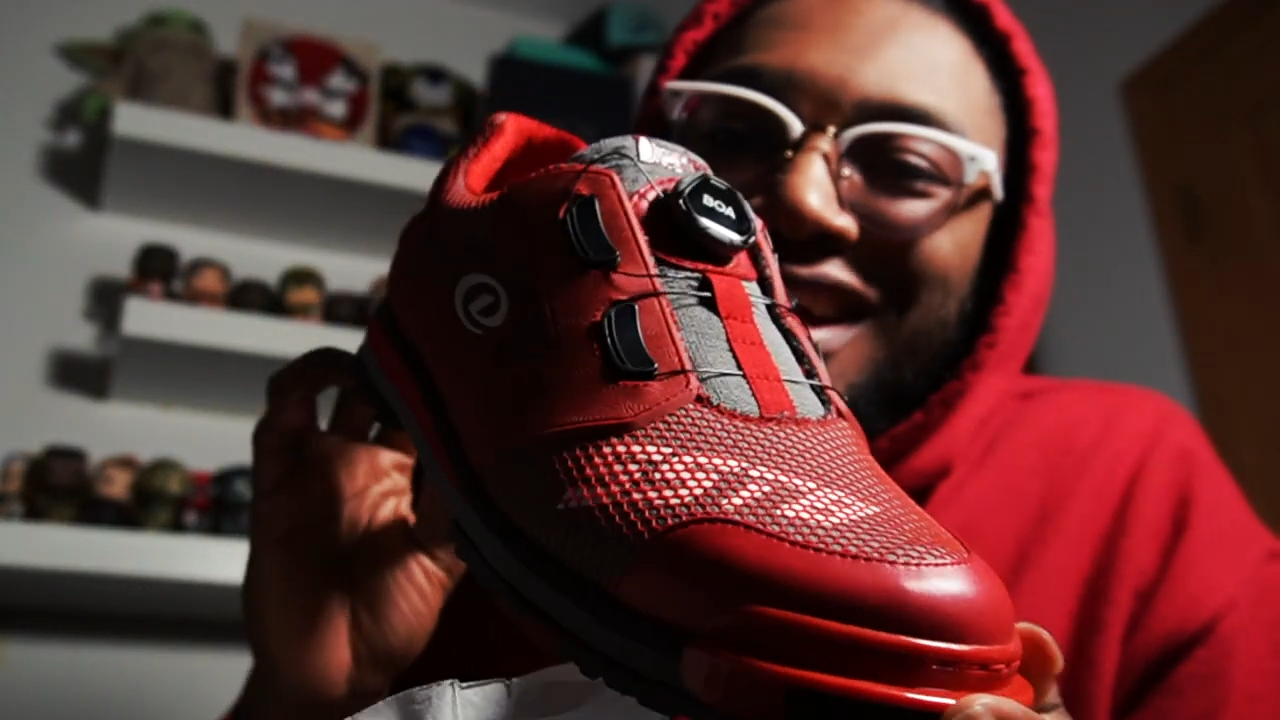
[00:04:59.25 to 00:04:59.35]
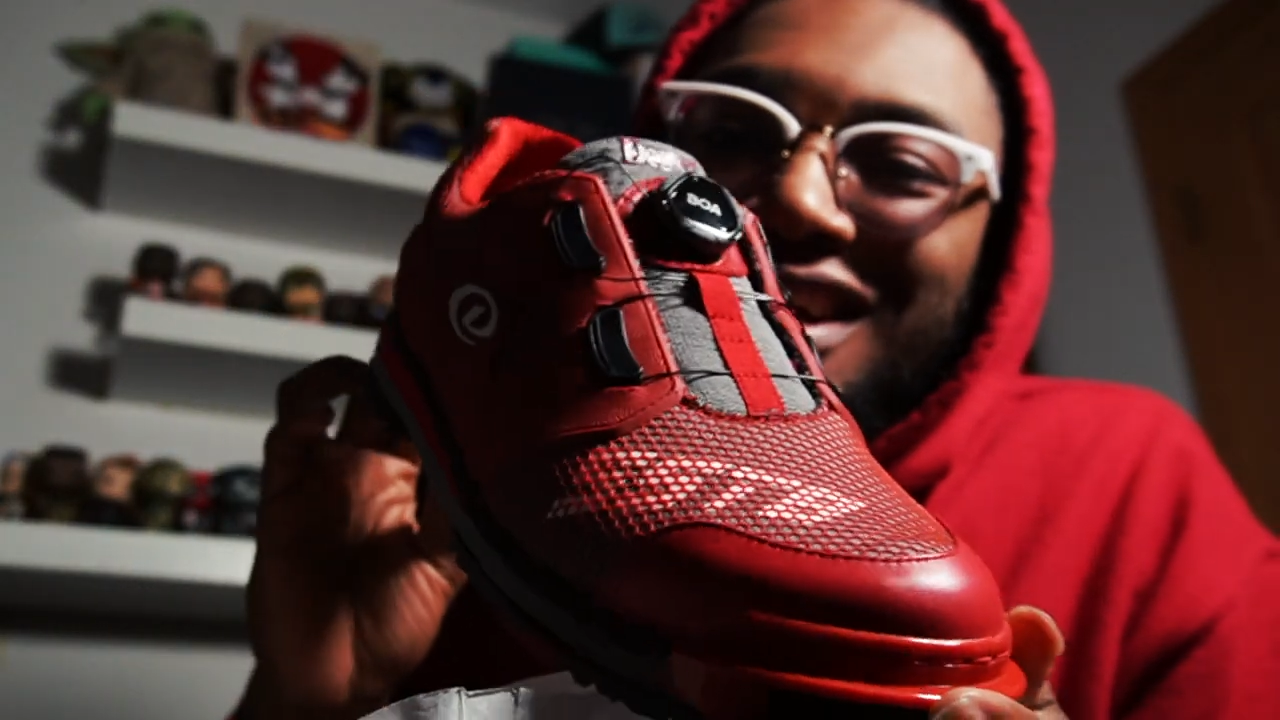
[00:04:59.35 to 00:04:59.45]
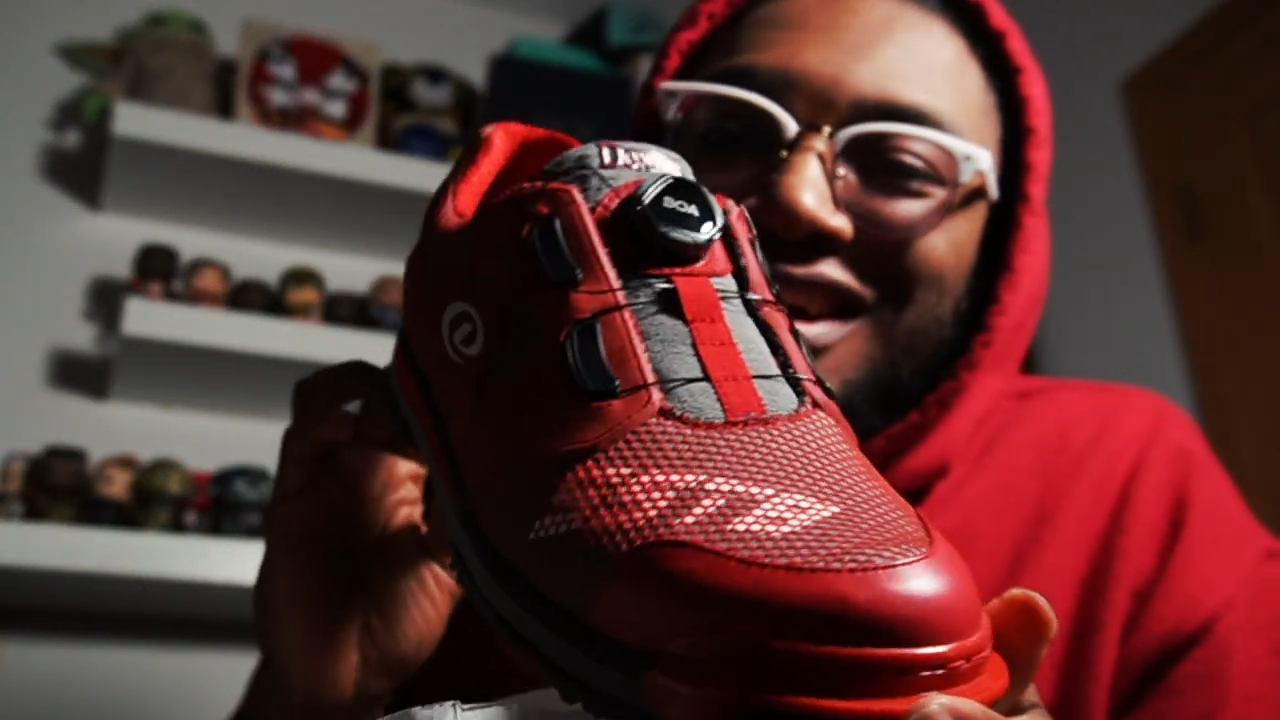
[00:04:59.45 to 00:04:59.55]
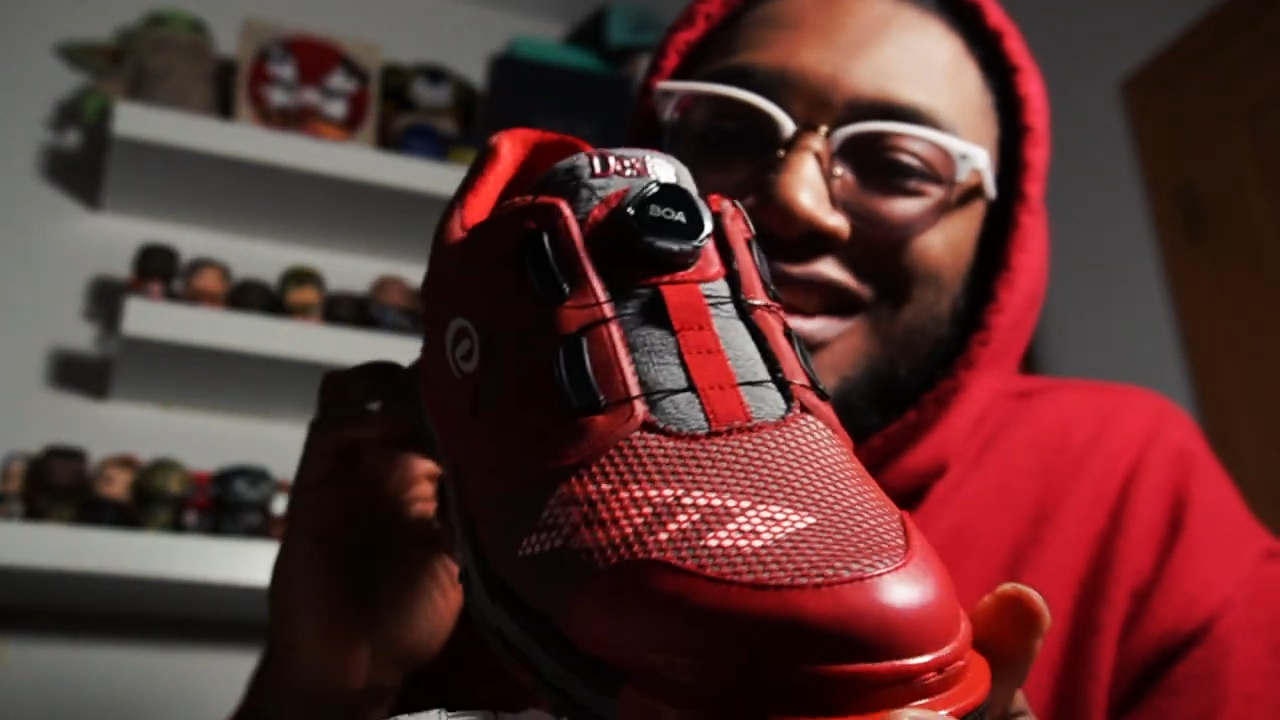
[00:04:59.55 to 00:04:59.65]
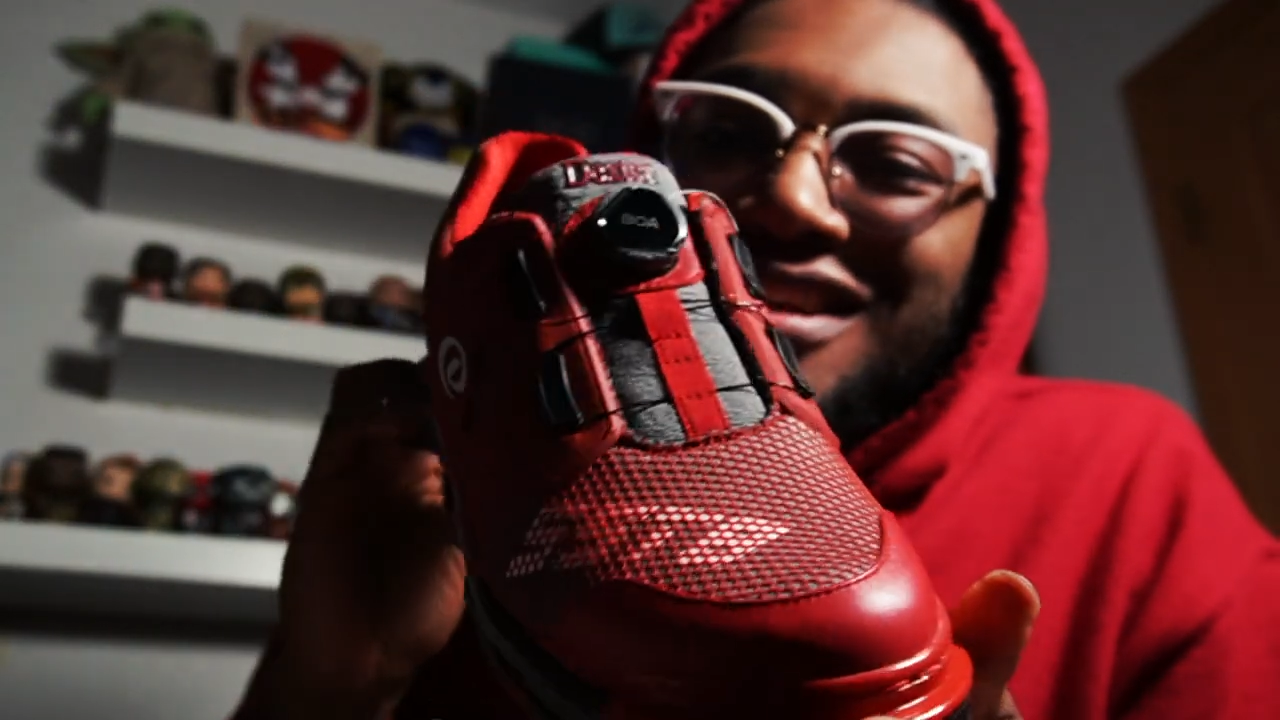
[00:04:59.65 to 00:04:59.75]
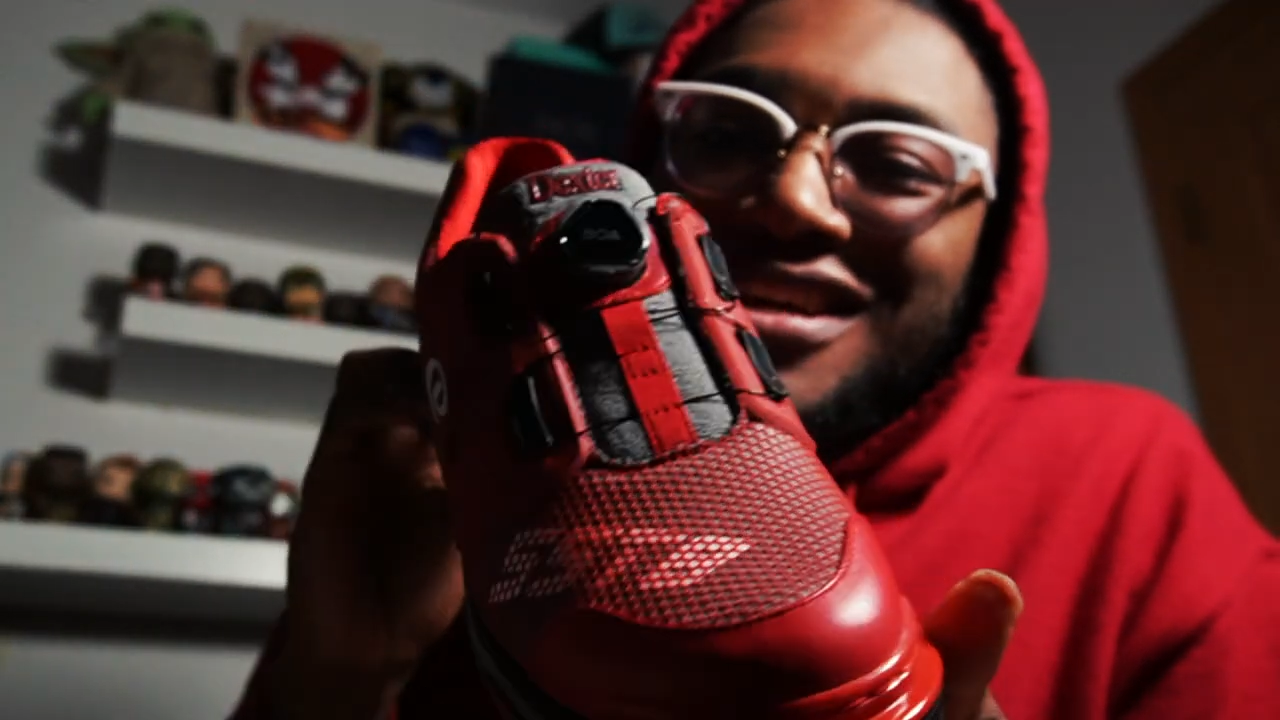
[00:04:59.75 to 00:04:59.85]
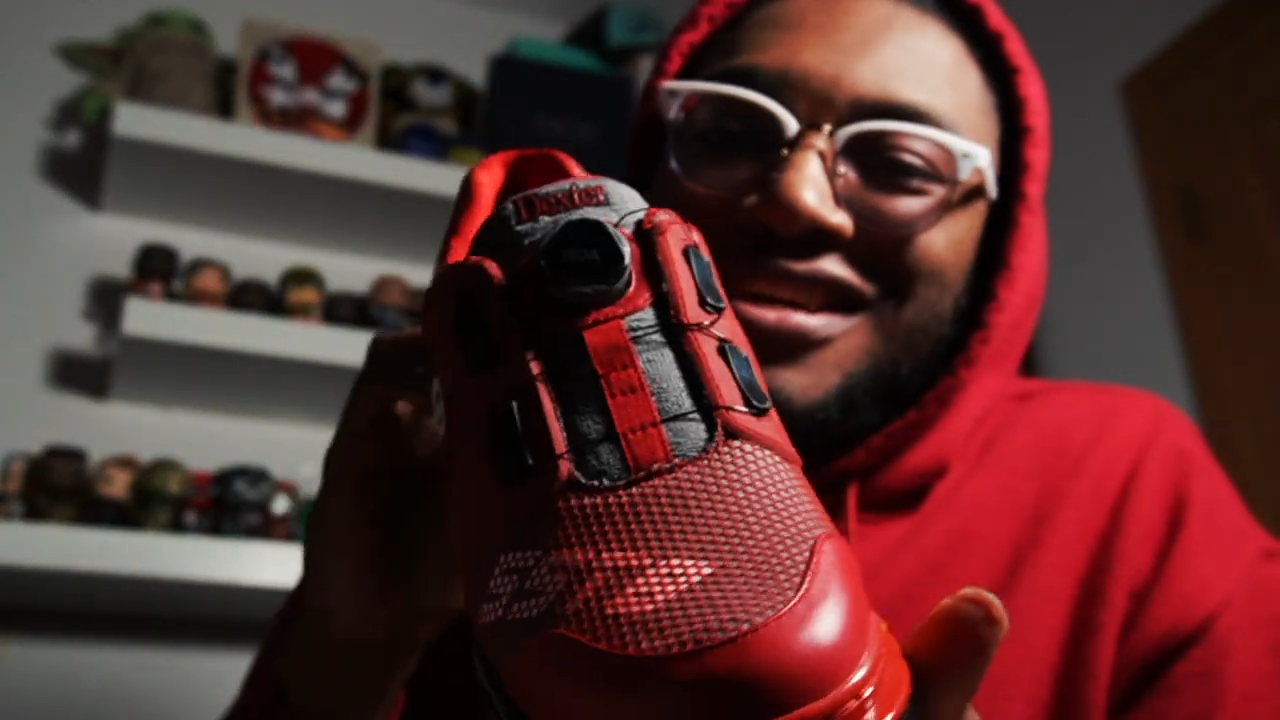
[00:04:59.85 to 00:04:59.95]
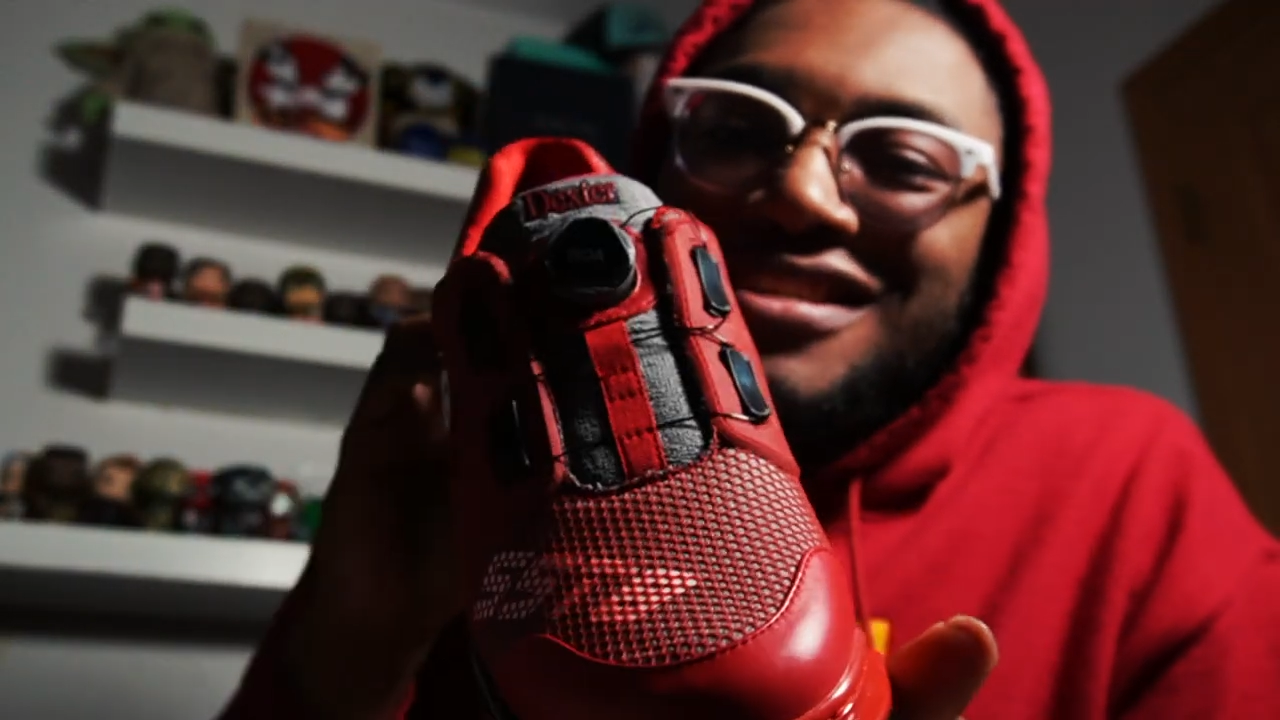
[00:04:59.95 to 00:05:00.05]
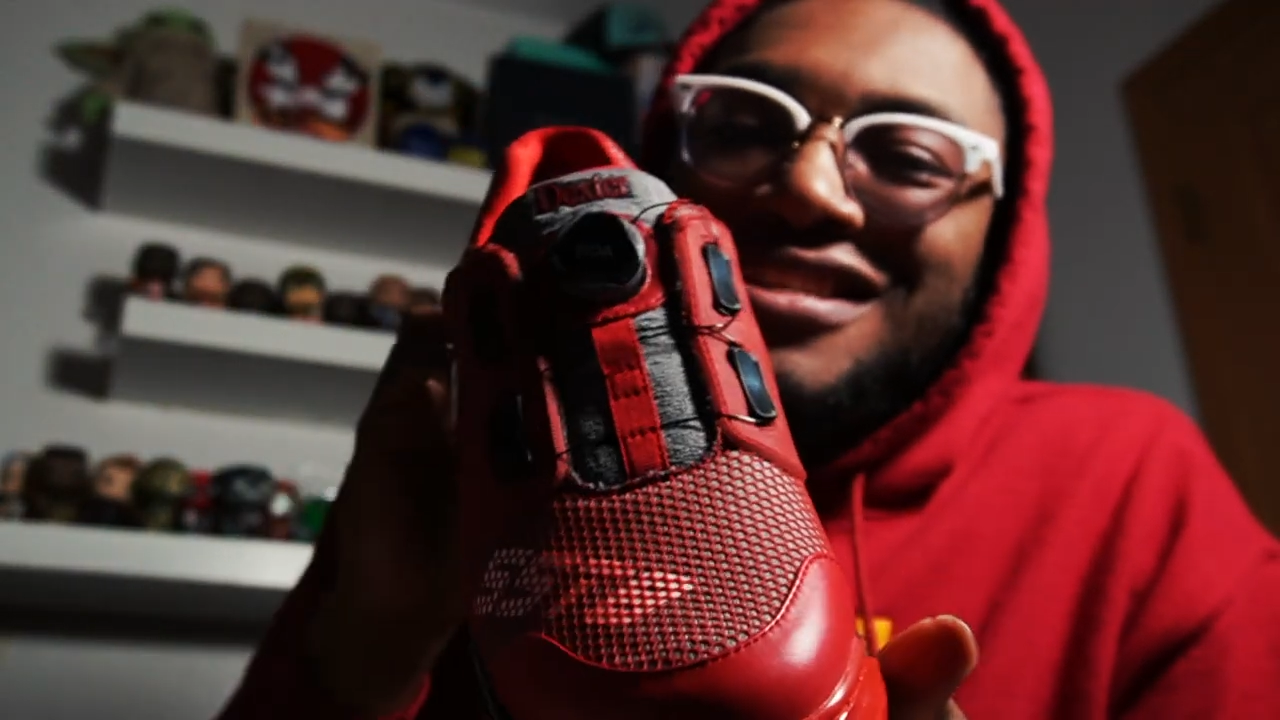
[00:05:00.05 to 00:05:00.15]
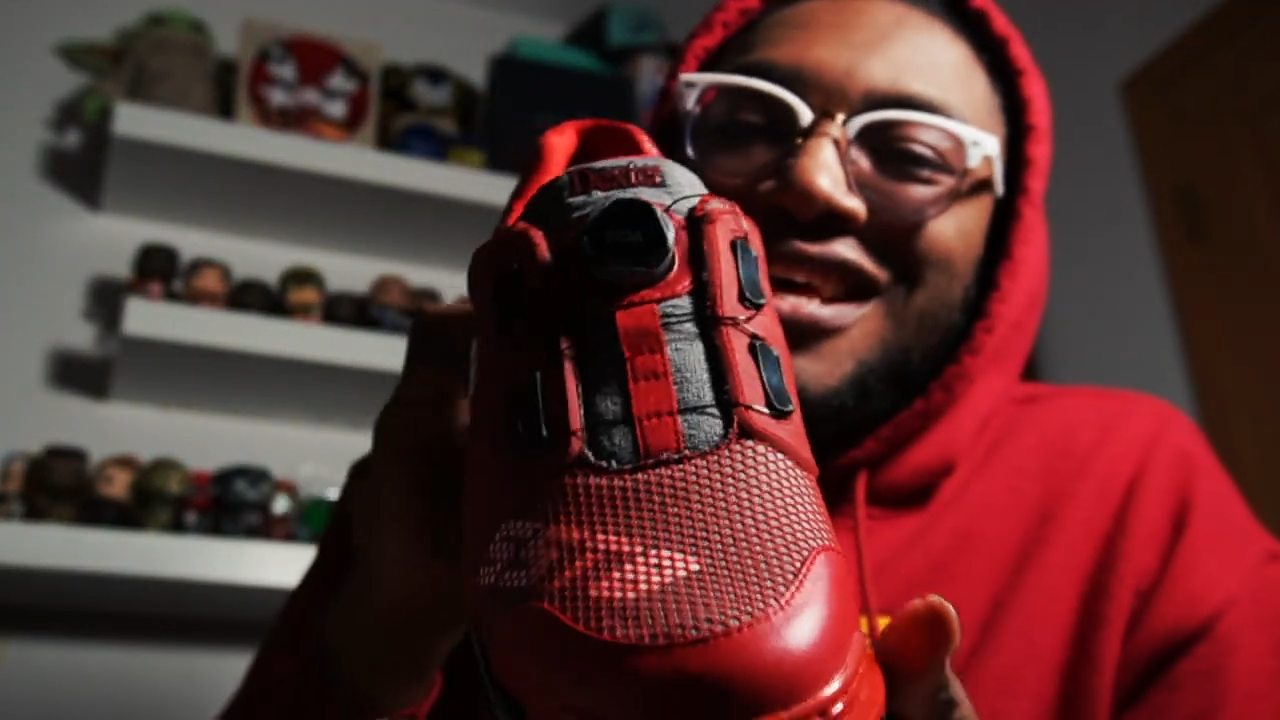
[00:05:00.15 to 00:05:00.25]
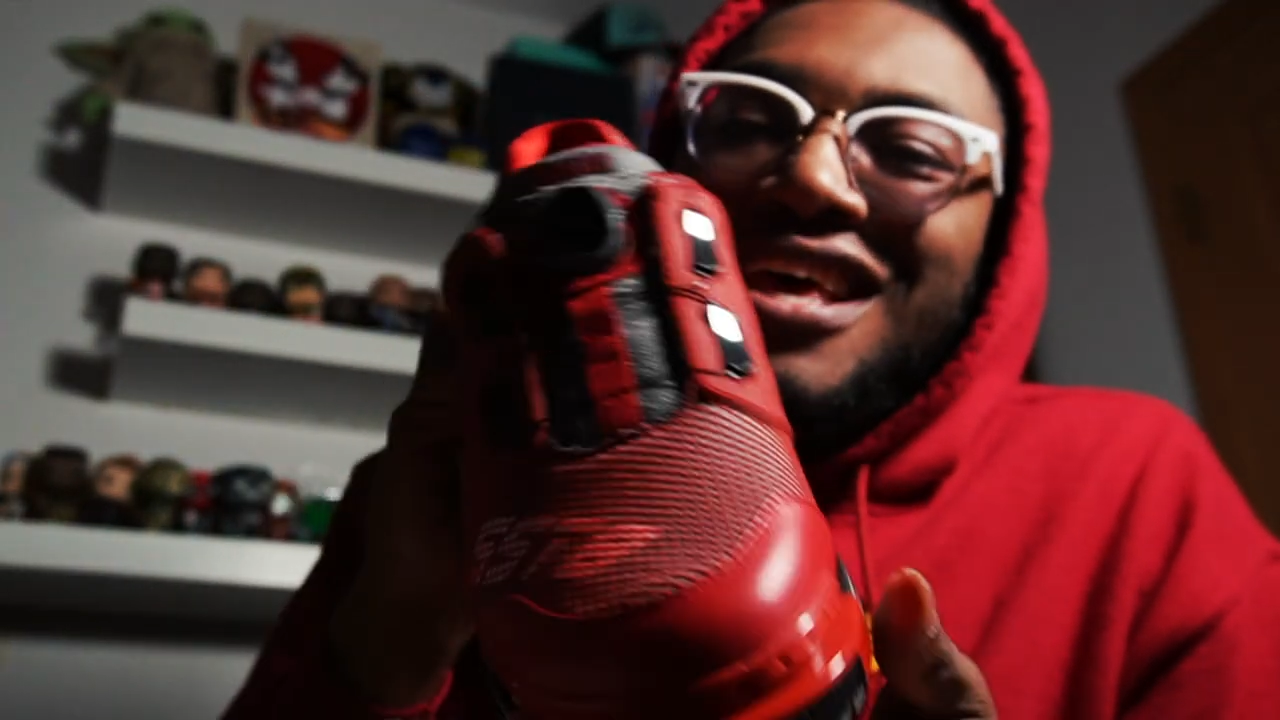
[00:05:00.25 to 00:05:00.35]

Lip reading: goodness.